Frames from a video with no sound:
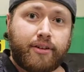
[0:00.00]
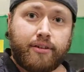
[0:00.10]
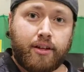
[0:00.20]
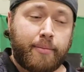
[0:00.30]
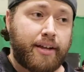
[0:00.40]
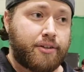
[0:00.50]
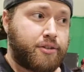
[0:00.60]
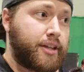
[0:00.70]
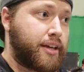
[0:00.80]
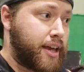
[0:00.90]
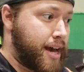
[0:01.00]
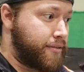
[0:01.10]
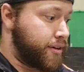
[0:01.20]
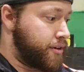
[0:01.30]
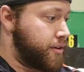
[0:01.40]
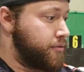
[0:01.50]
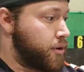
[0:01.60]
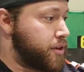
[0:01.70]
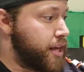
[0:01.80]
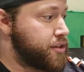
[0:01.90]
a good
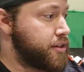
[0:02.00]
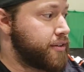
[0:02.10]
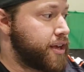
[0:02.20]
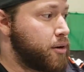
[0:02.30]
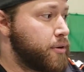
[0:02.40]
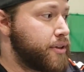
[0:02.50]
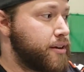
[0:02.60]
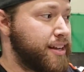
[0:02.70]
rotation of the elbow there.